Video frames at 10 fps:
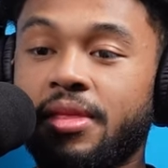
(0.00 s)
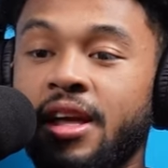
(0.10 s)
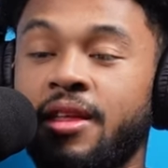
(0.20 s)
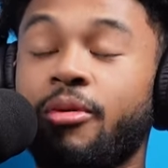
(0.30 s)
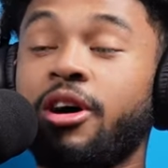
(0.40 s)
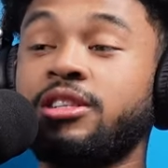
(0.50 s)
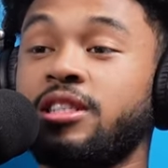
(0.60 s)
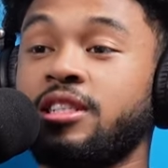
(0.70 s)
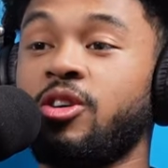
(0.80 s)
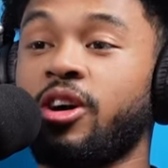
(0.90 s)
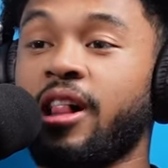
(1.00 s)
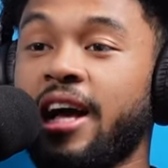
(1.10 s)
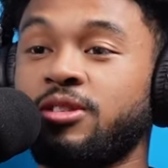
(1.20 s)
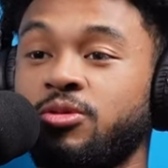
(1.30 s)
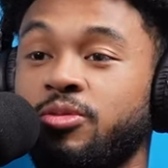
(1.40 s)
they brought us in this little
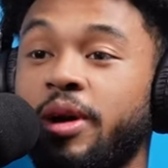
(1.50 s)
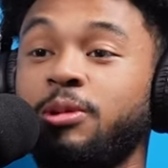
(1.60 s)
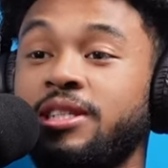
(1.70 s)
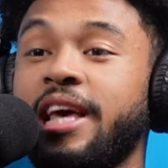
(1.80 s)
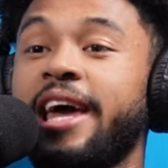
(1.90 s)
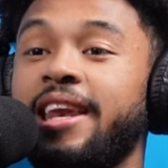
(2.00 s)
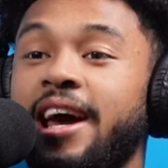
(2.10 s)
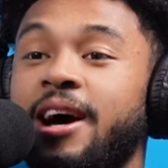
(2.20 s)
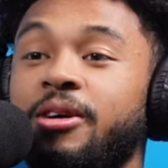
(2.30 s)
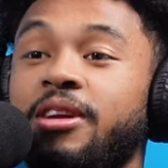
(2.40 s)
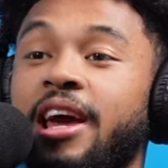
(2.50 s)
classroom, and we sat down,